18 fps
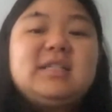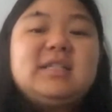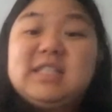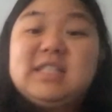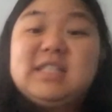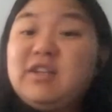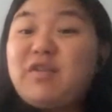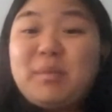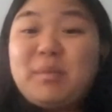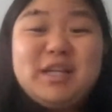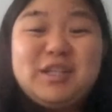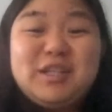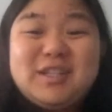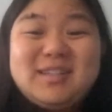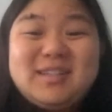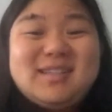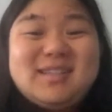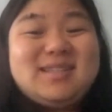
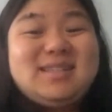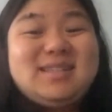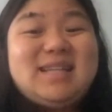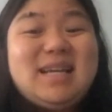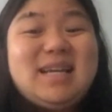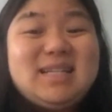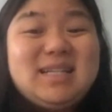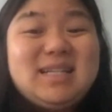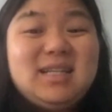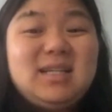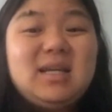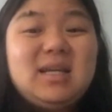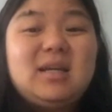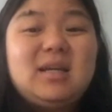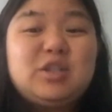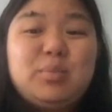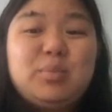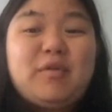Disinformation is intended
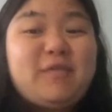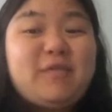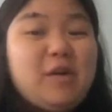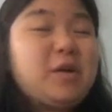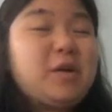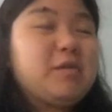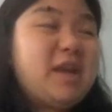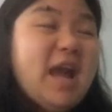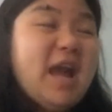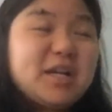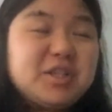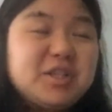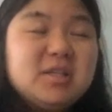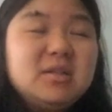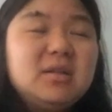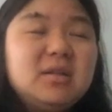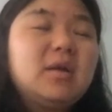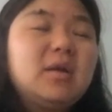to provoke a
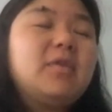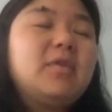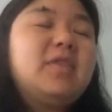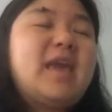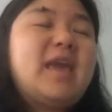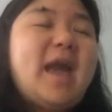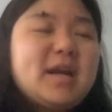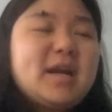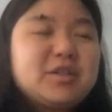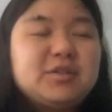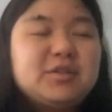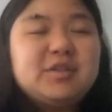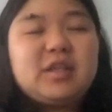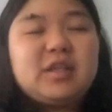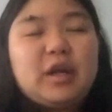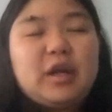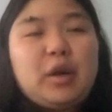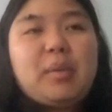reaction. The
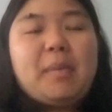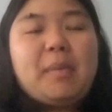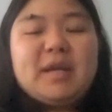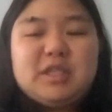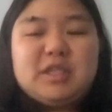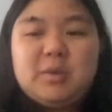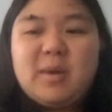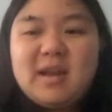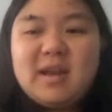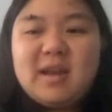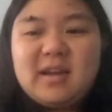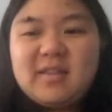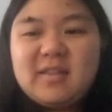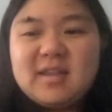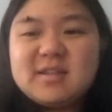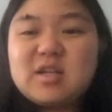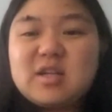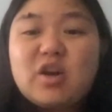actors that are
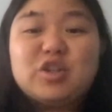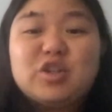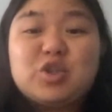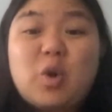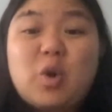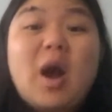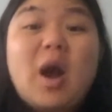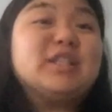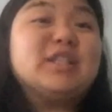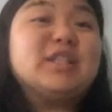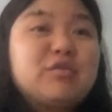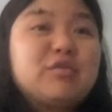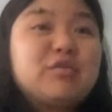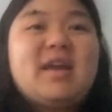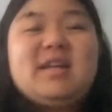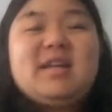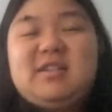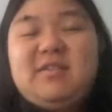perpetuating this are trying to
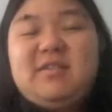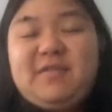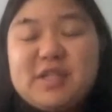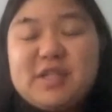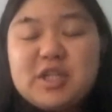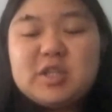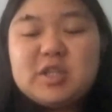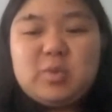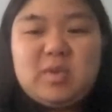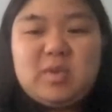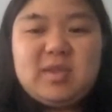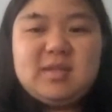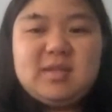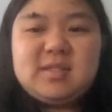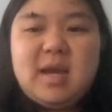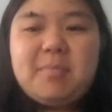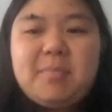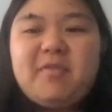create divisions with
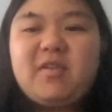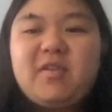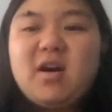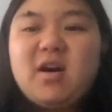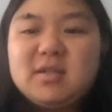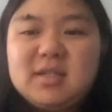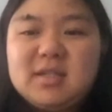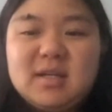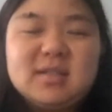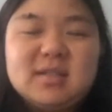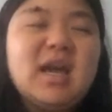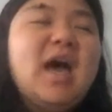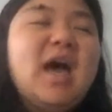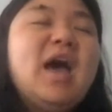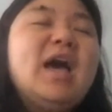this type of content.